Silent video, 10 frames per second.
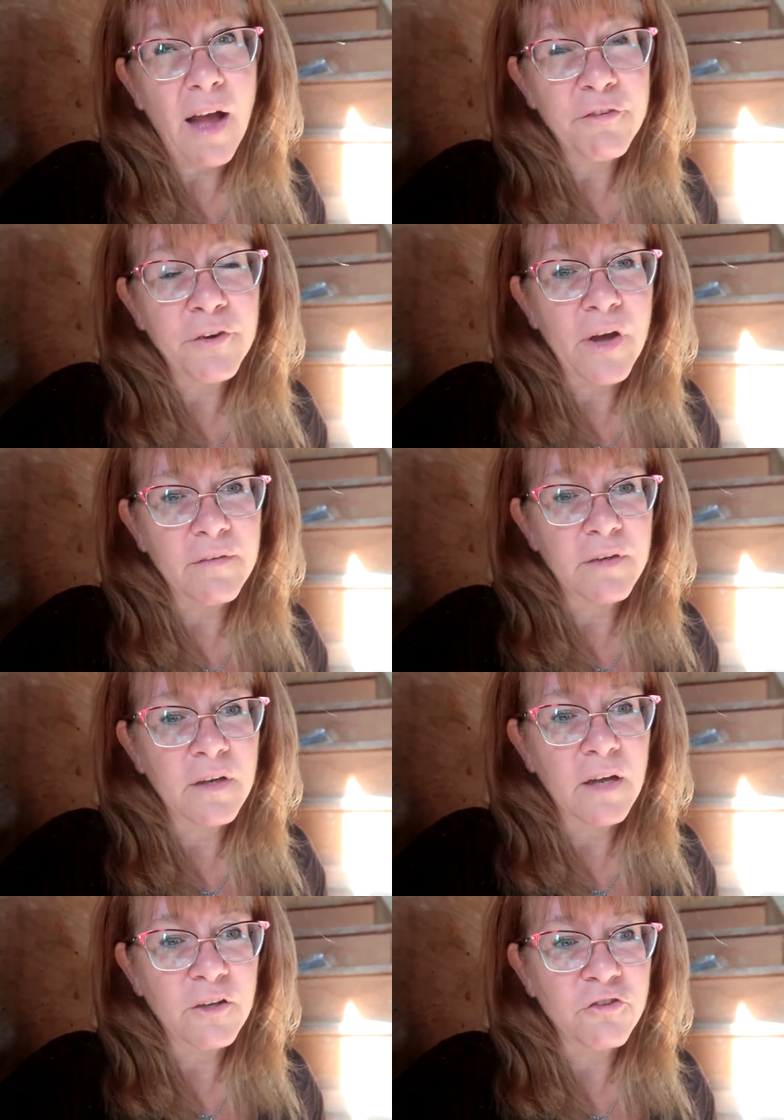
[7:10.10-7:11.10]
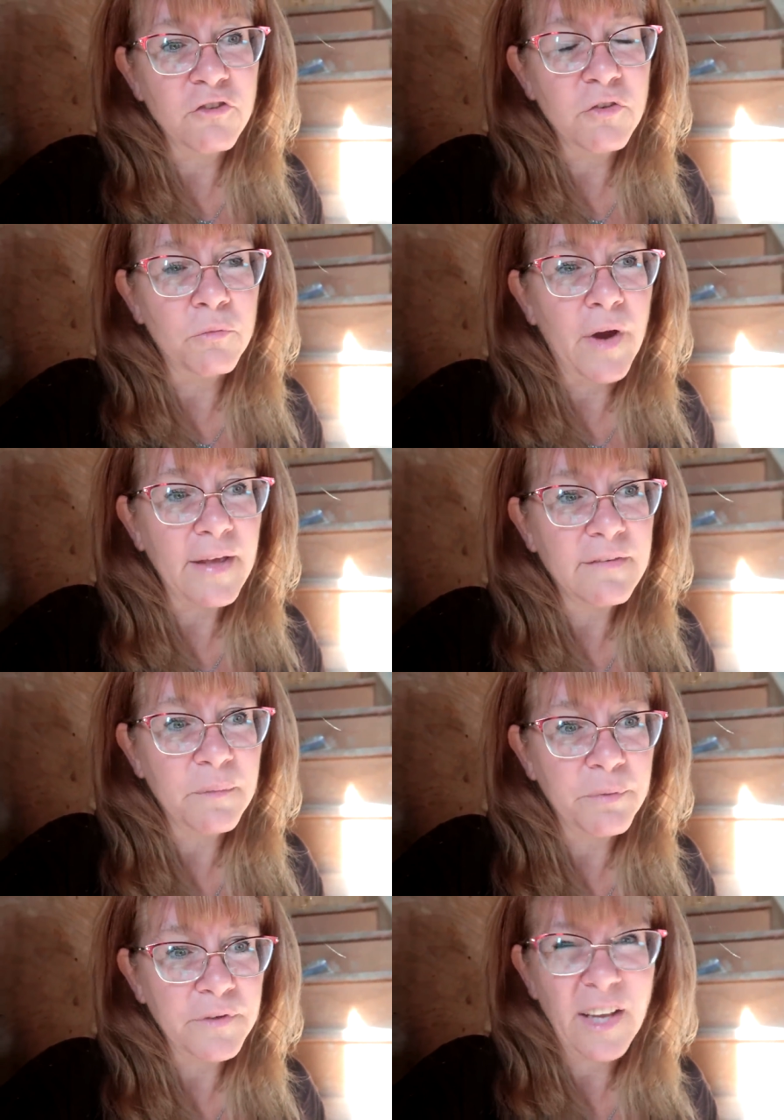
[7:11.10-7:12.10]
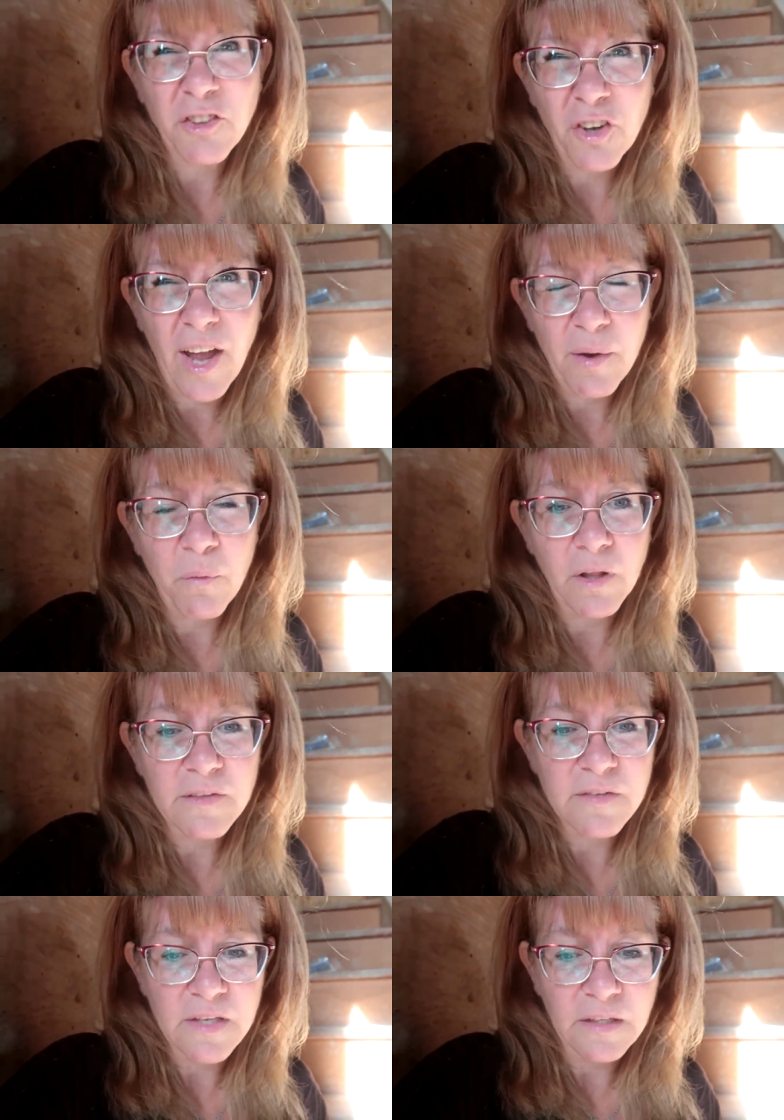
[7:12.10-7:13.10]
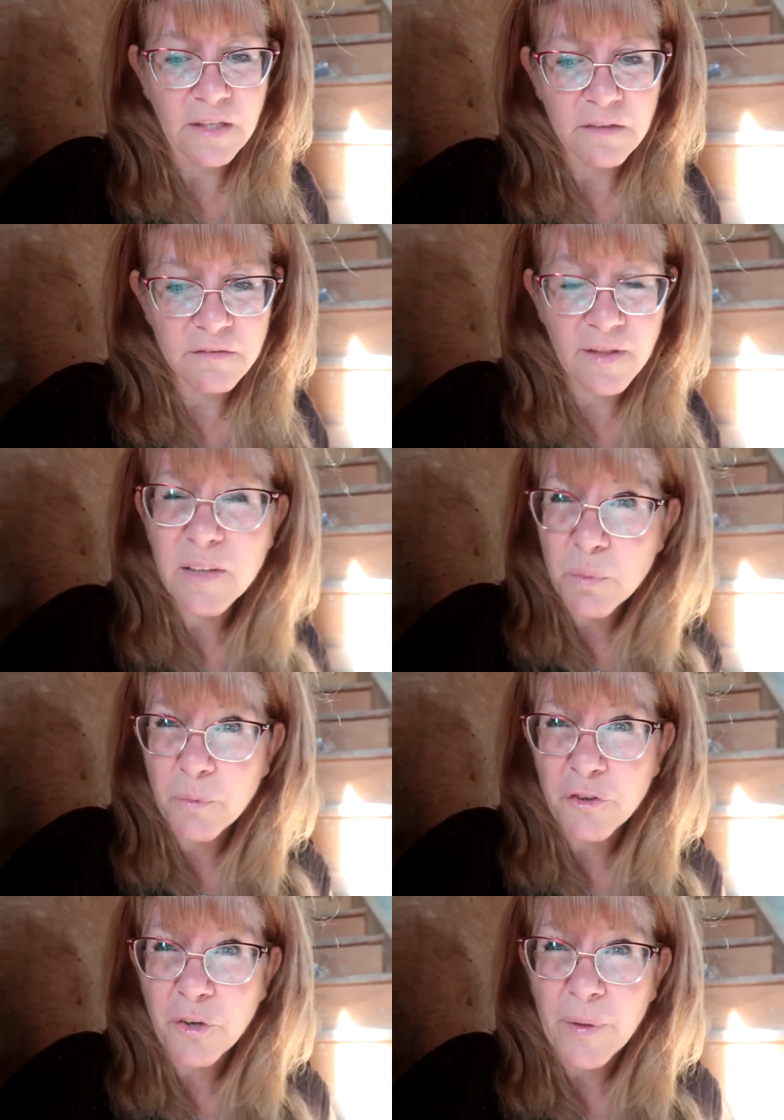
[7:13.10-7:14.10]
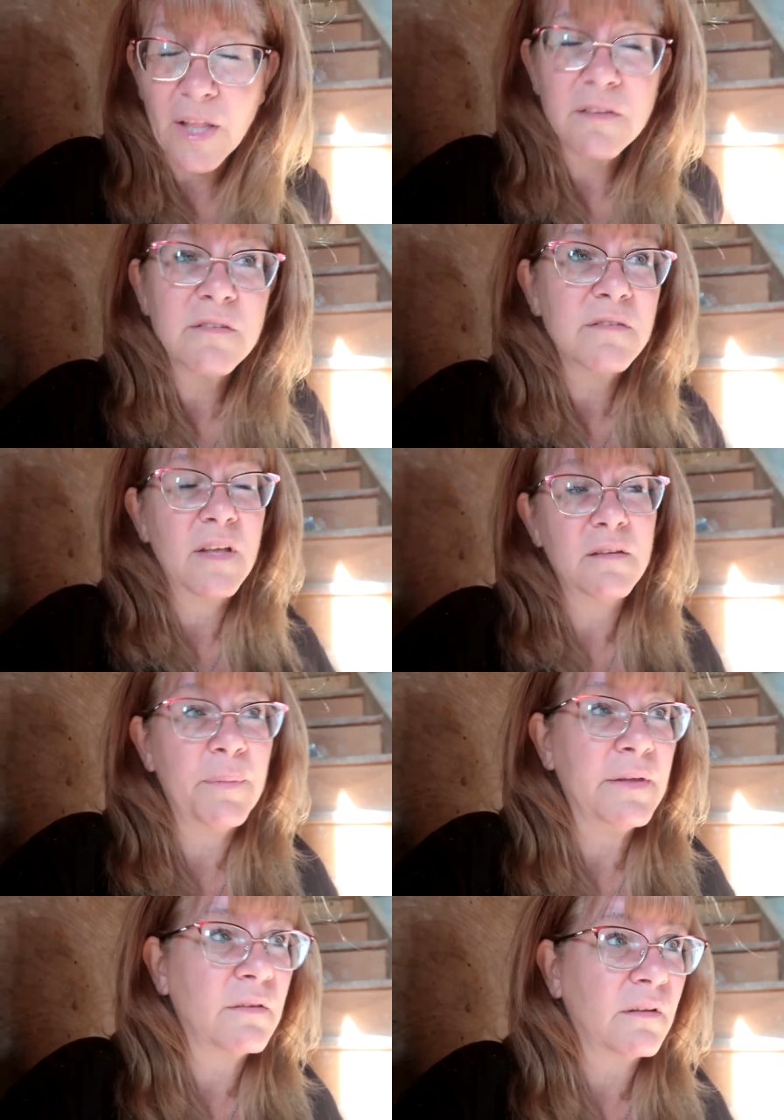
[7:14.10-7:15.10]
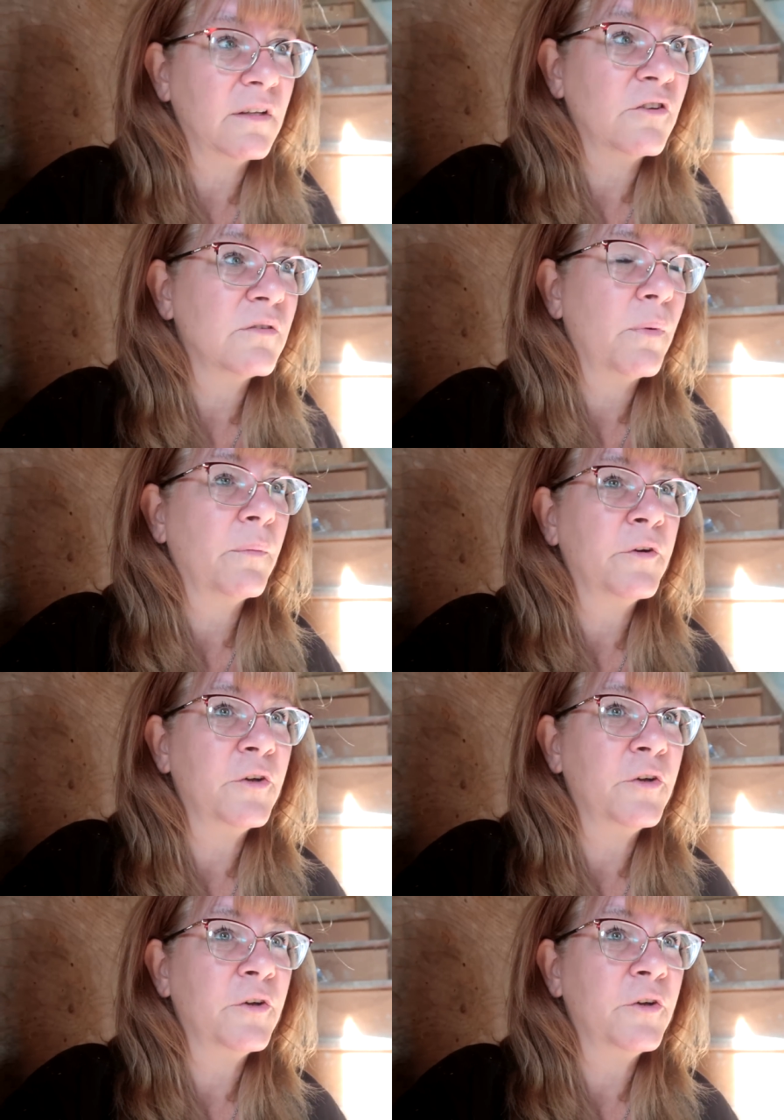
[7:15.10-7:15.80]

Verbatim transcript: after you have a concussion to rest and protect your head while it's healing. So that's what we're doing. That's that's basically just what we're